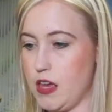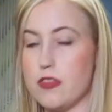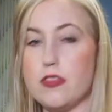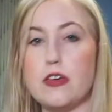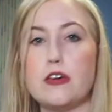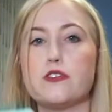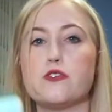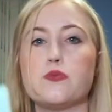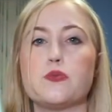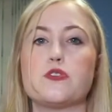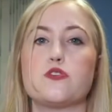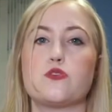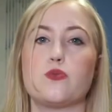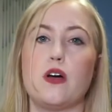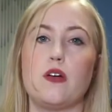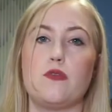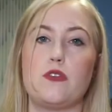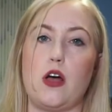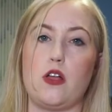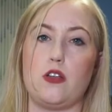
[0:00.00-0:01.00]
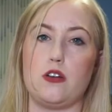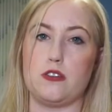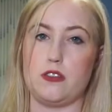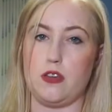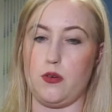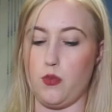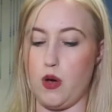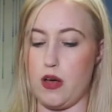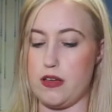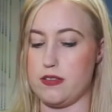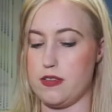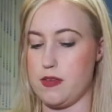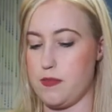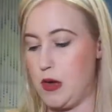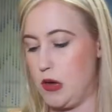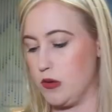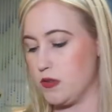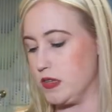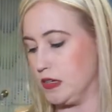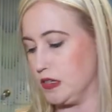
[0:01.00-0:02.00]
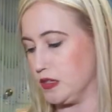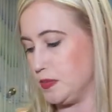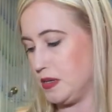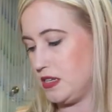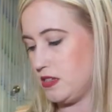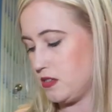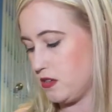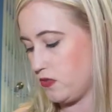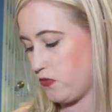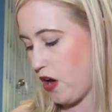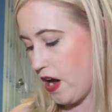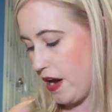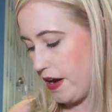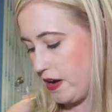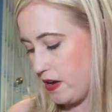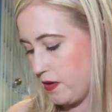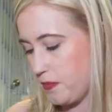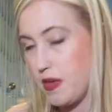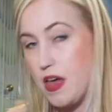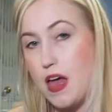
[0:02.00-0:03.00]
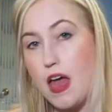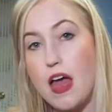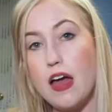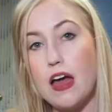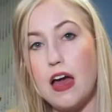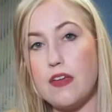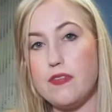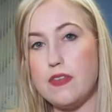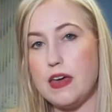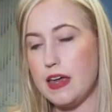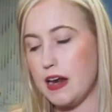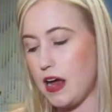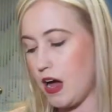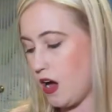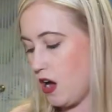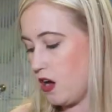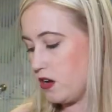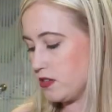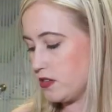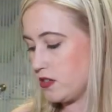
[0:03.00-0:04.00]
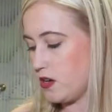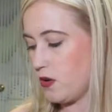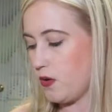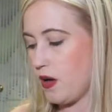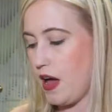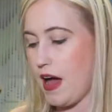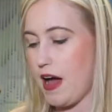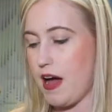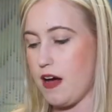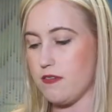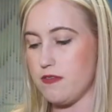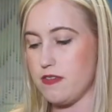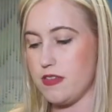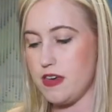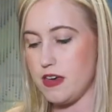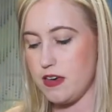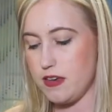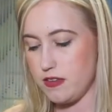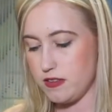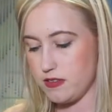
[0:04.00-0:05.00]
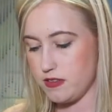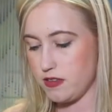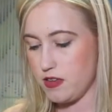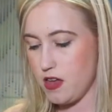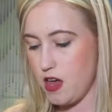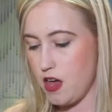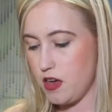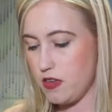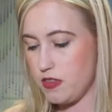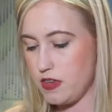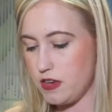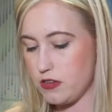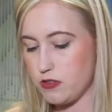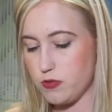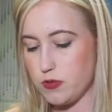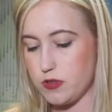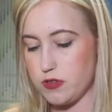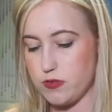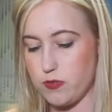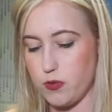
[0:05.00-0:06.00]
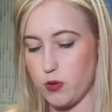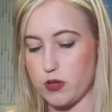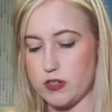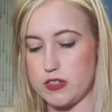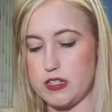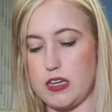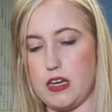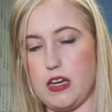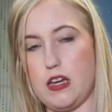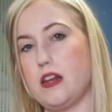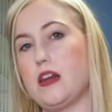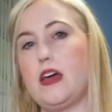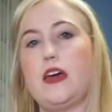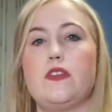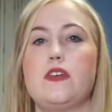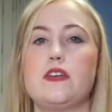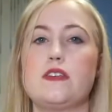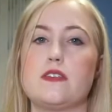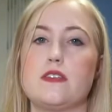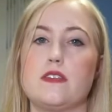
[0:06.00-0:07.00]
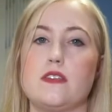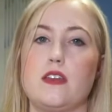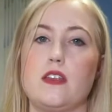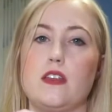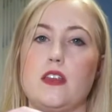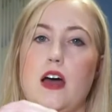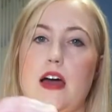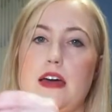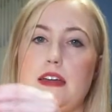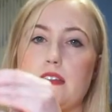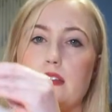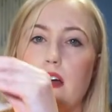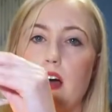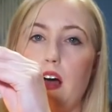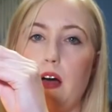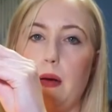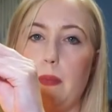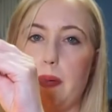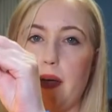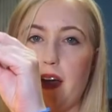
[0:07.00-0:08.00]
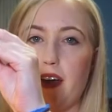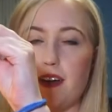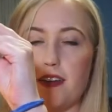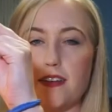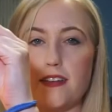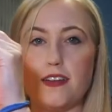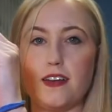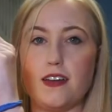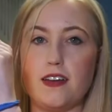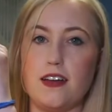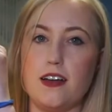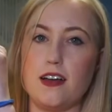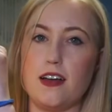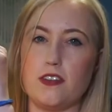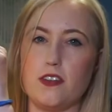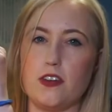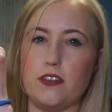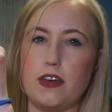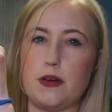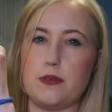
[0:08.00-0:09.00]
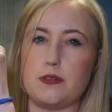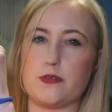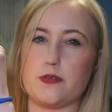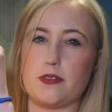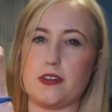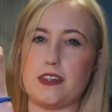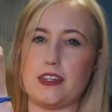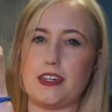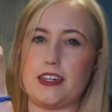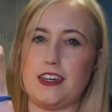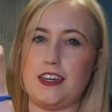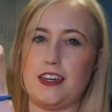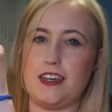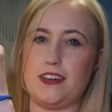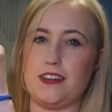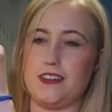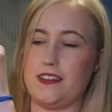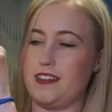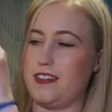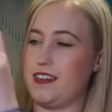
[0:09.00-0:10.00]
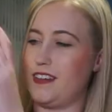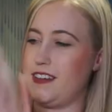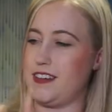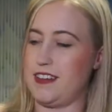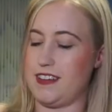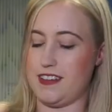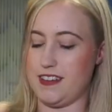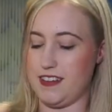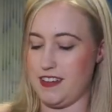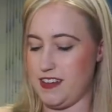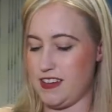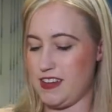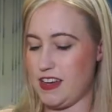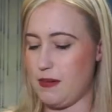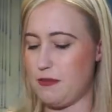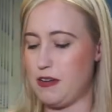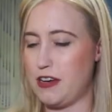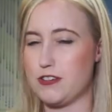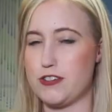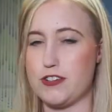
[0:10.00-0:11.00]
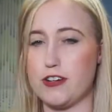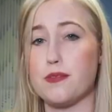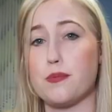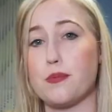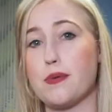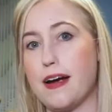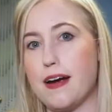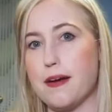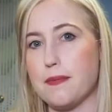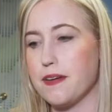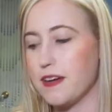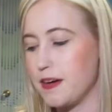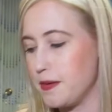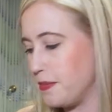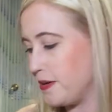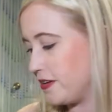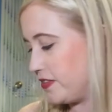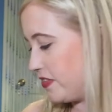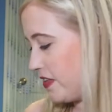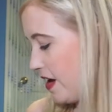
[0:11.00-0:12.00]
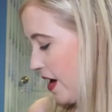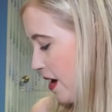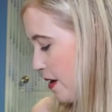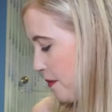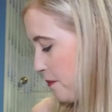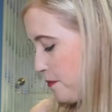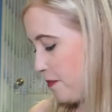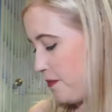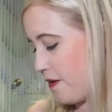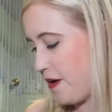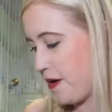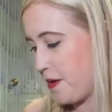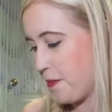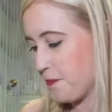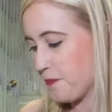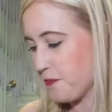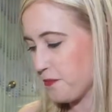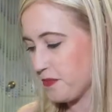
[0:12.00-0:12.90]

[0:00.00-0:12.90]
this was $12. It was the most expensive item. And then I also have this. This was 14 and this lights up thought that was really cute. I'm not sure where I'm going to put that, but